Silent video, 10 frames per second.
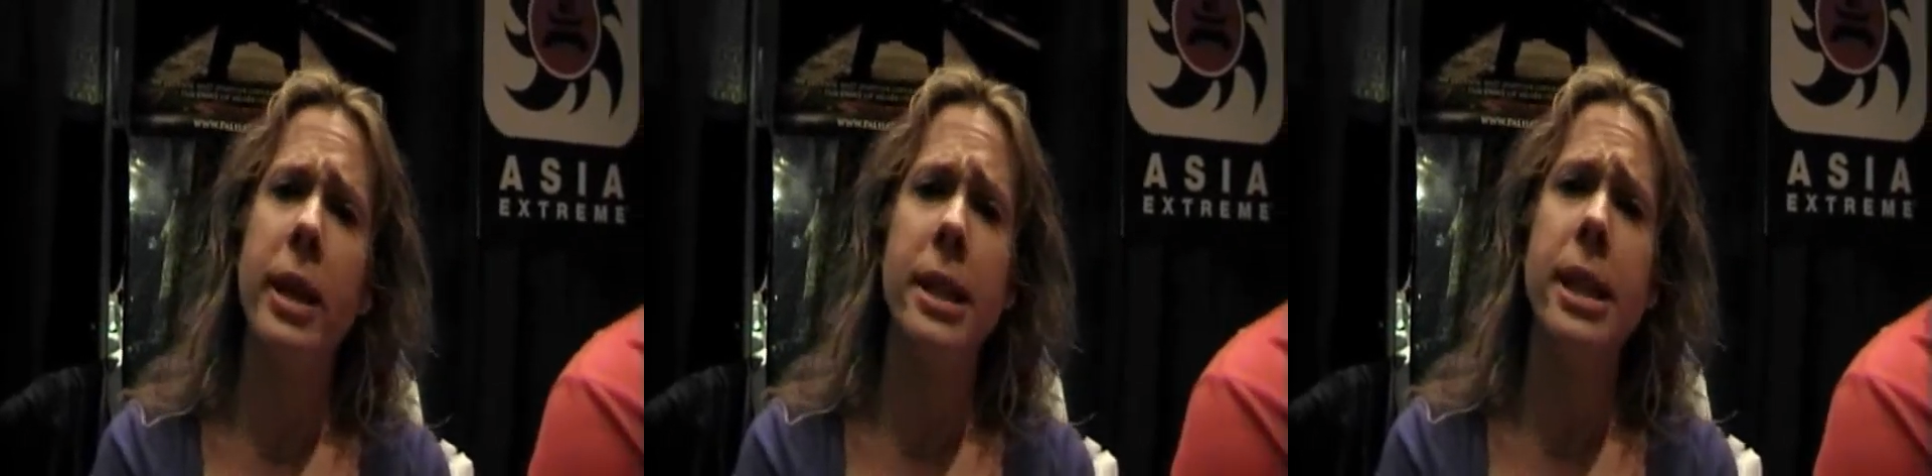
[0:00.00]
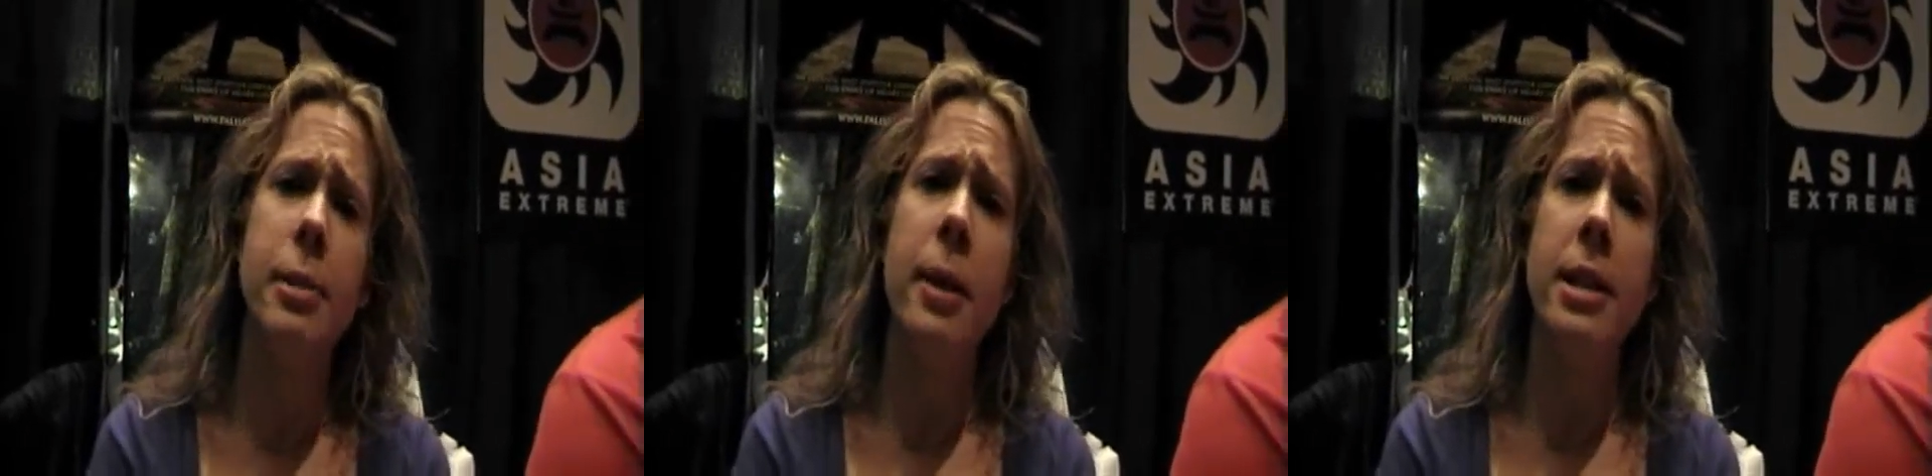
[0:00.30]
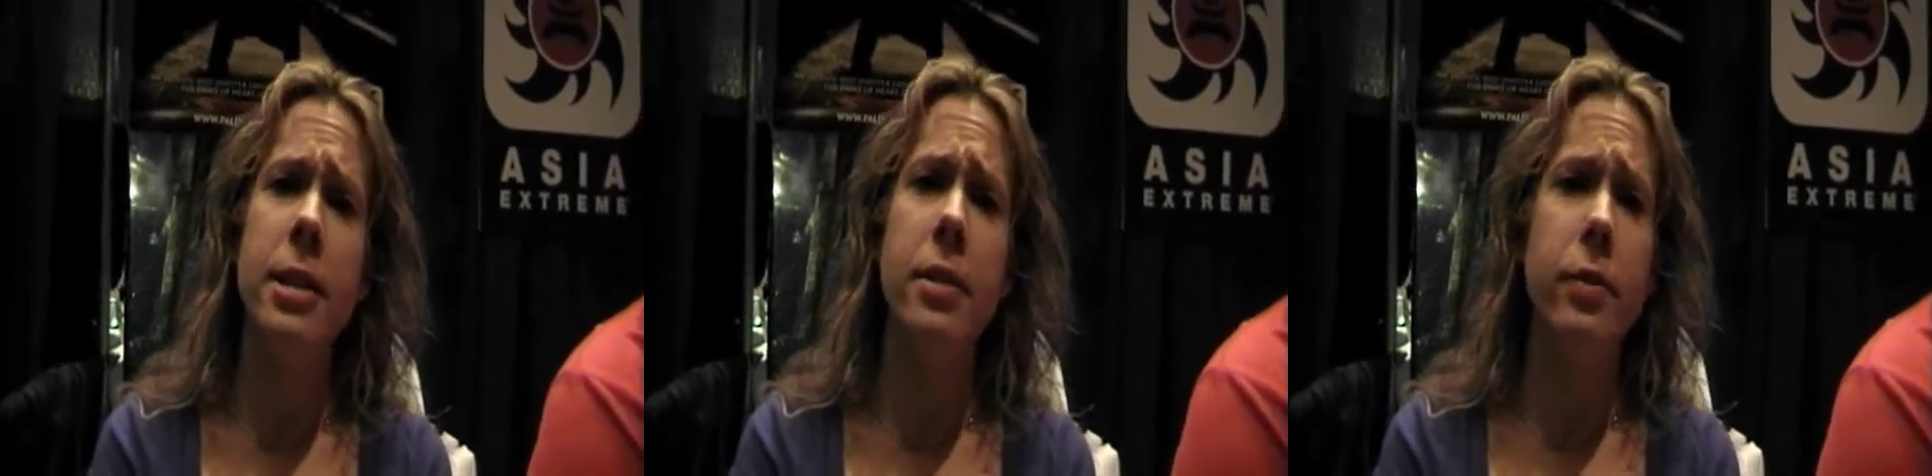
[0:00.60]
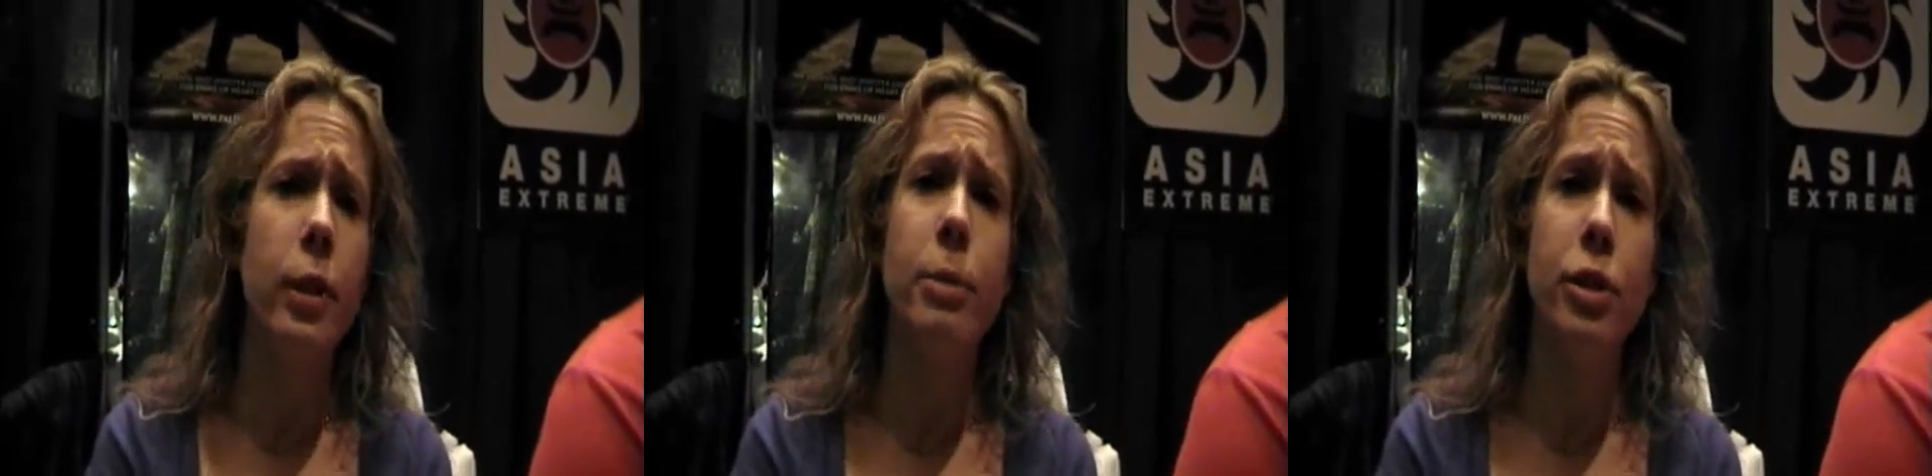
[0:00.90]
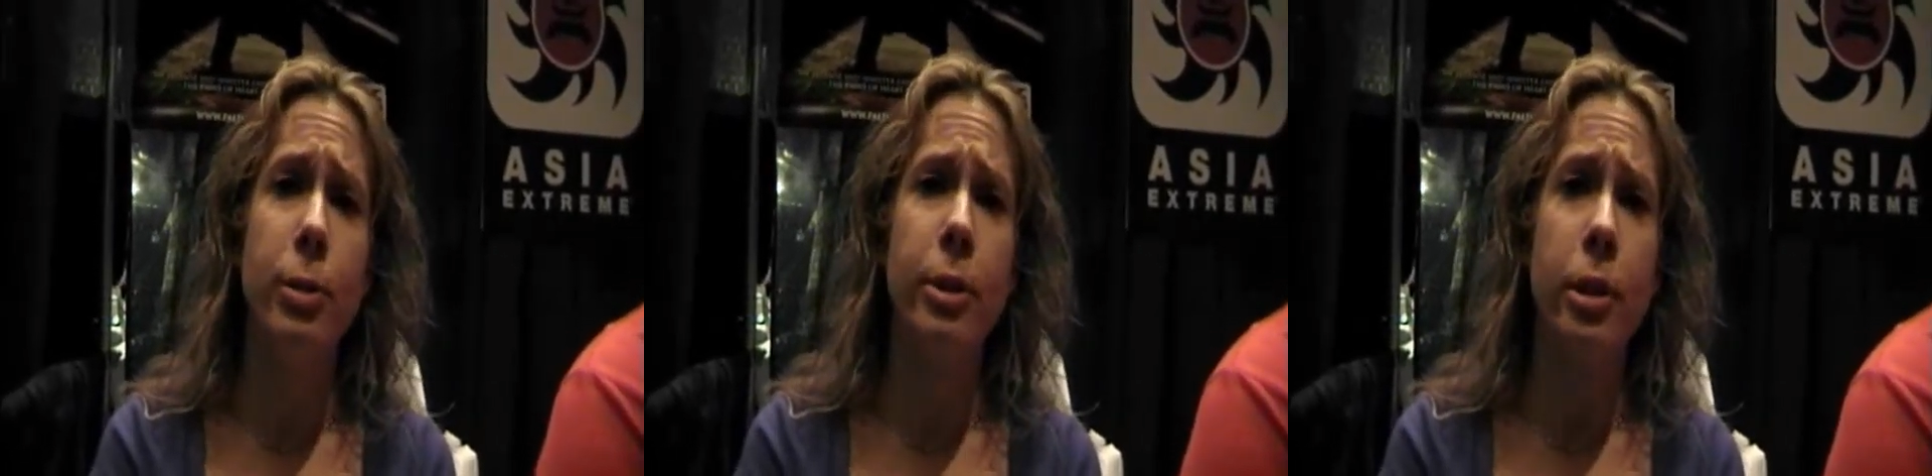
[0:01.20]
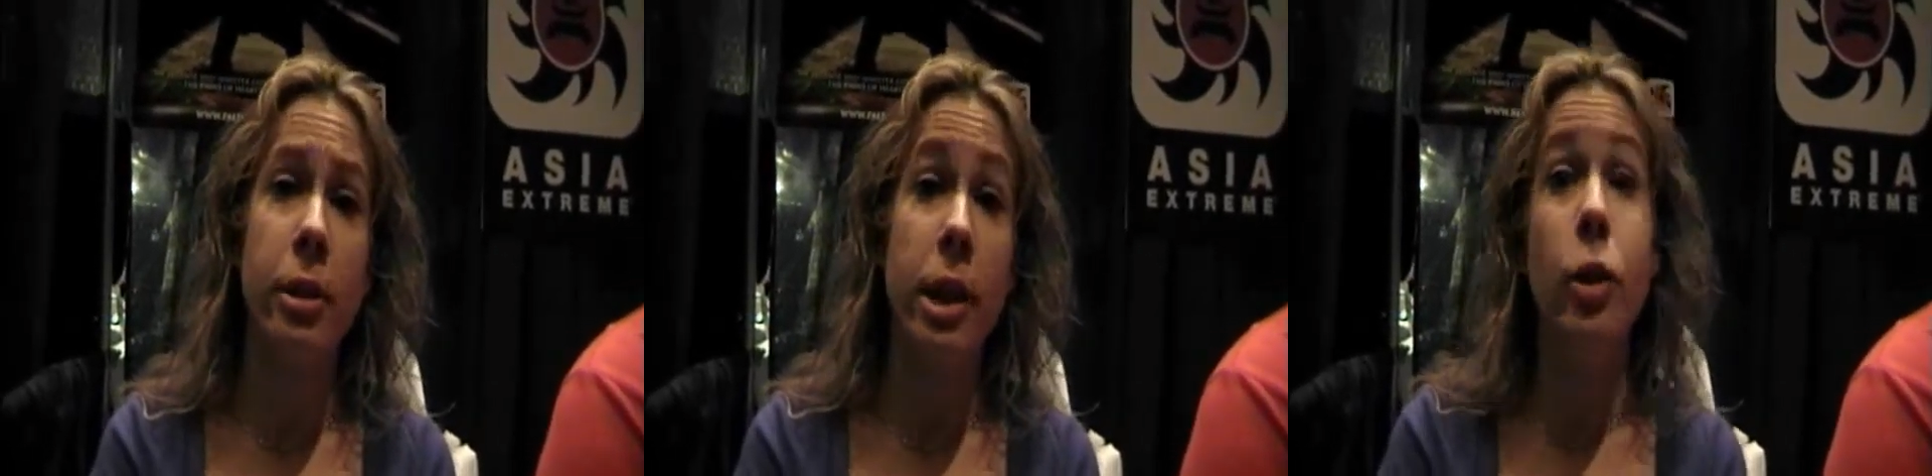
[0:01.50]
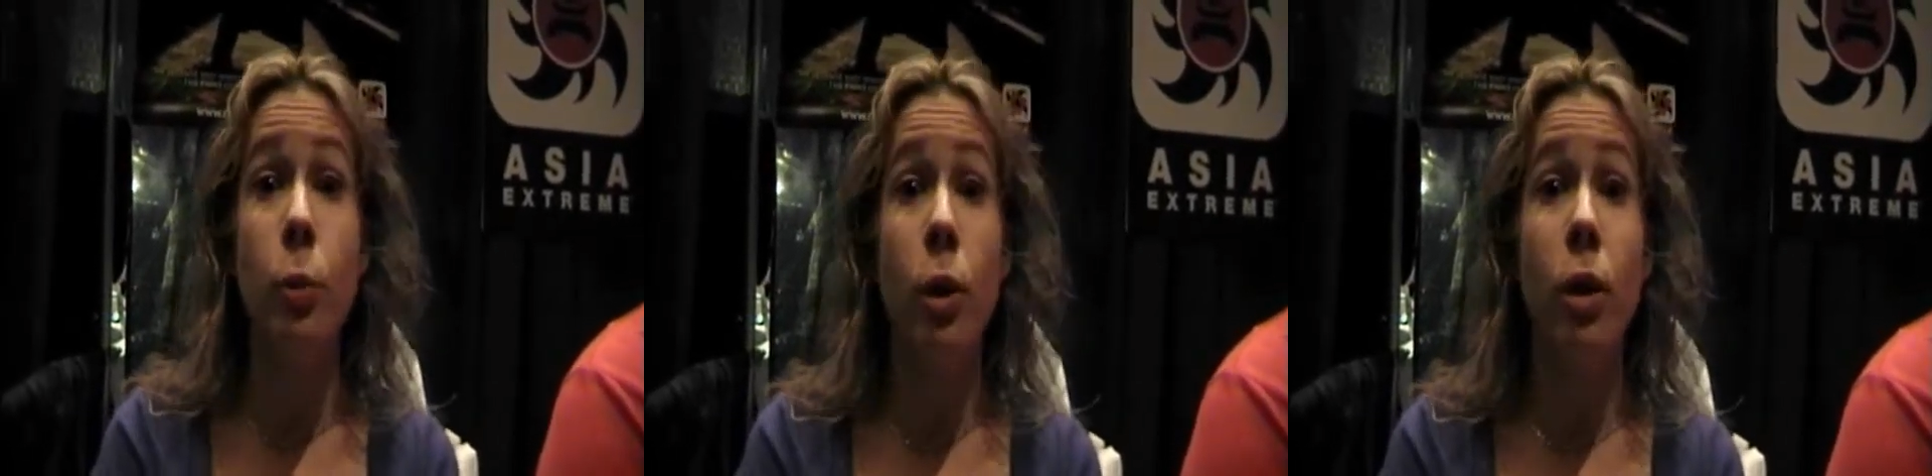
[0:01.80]
biggest independent film distributor in
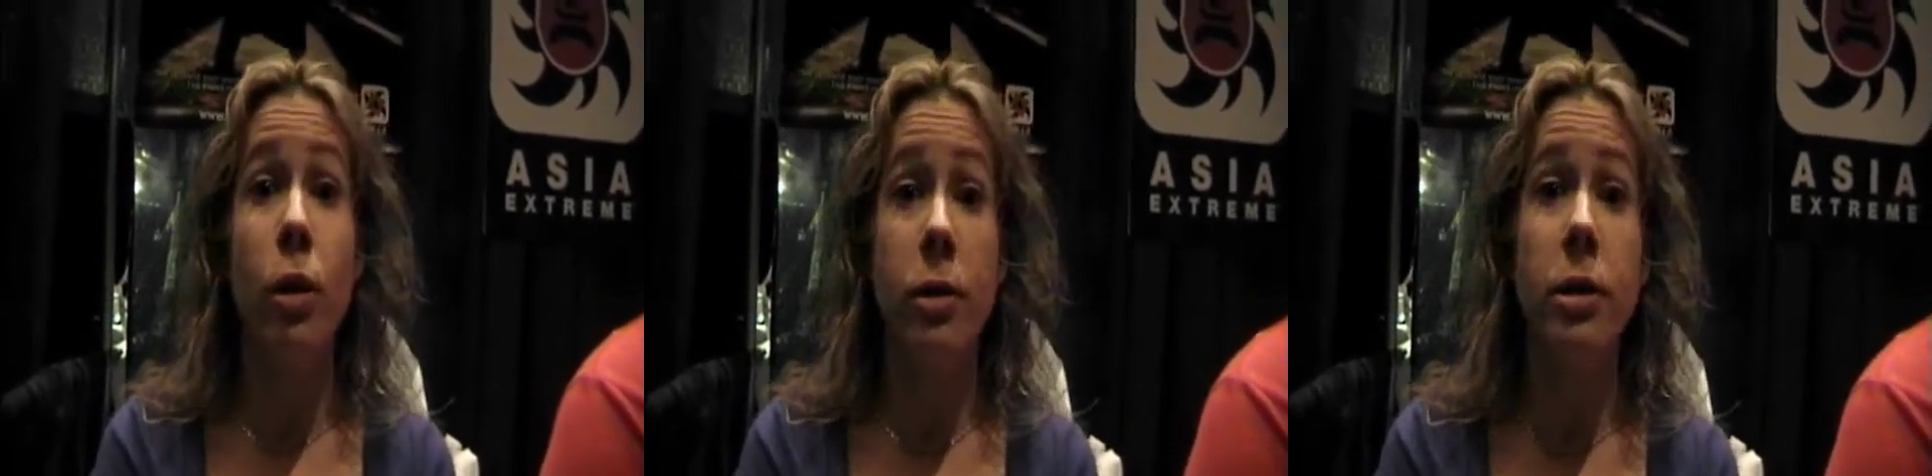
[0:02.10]
the world.